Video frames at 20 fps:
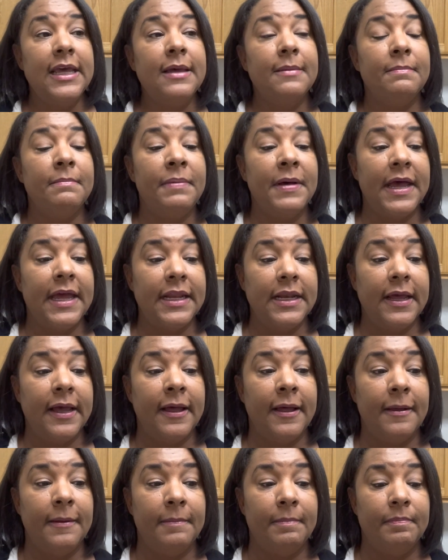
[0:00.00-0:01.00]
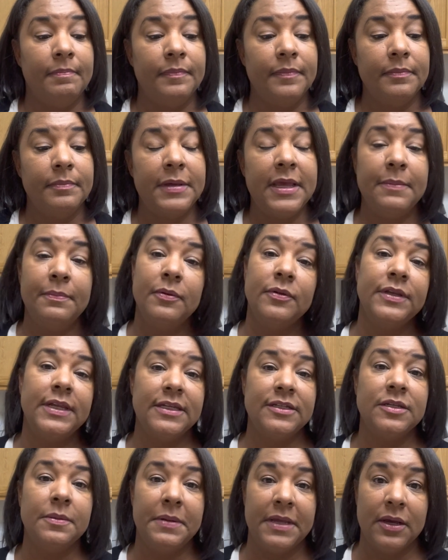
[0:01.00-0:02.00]
but people
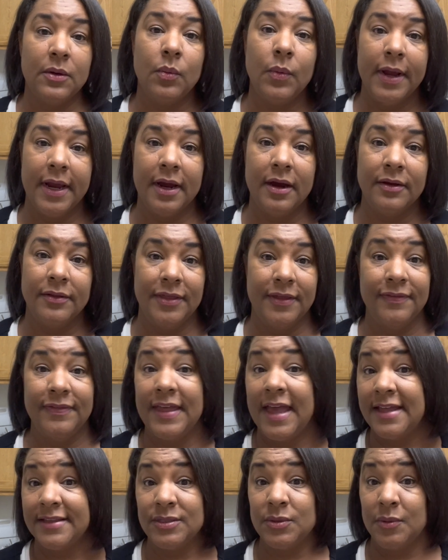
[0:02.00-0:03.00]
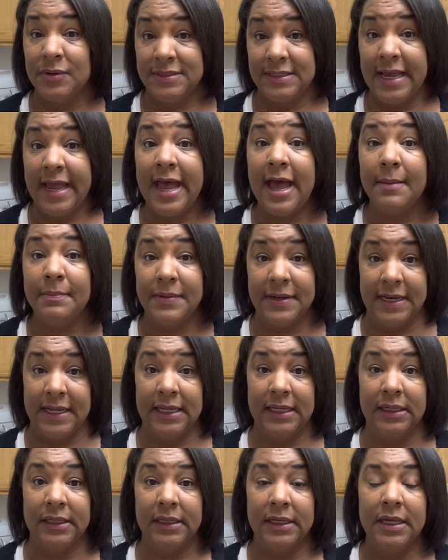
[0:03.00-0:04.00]
need to be aware that that's what's
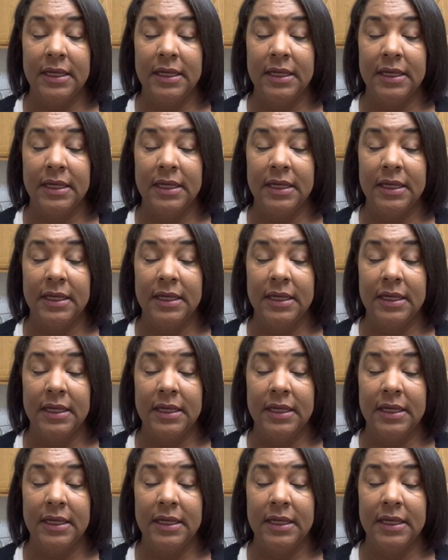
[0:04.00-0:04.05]
happening.